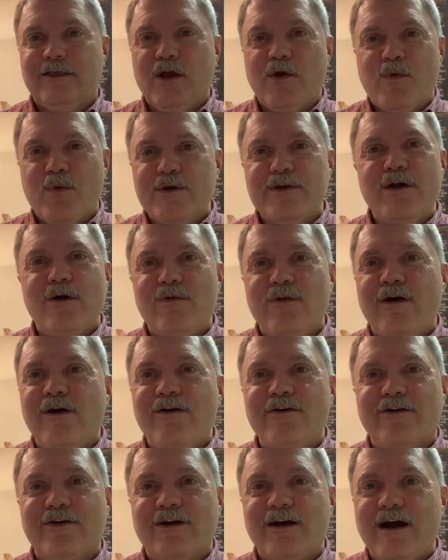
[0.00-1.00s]
that we're no
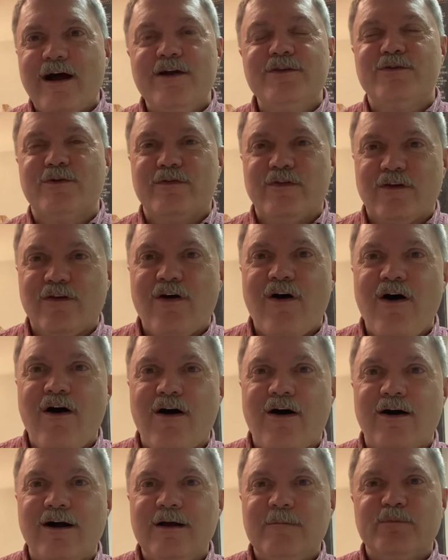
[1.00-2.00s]
longer under the
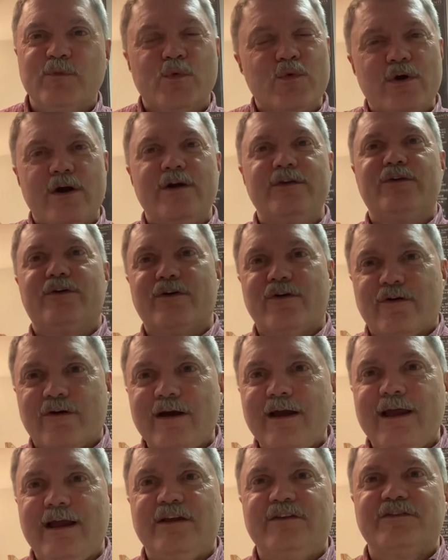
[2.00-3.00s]
law. We're under
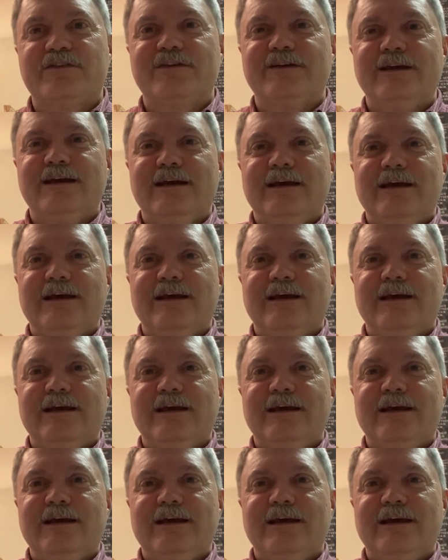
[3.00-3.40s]
grace.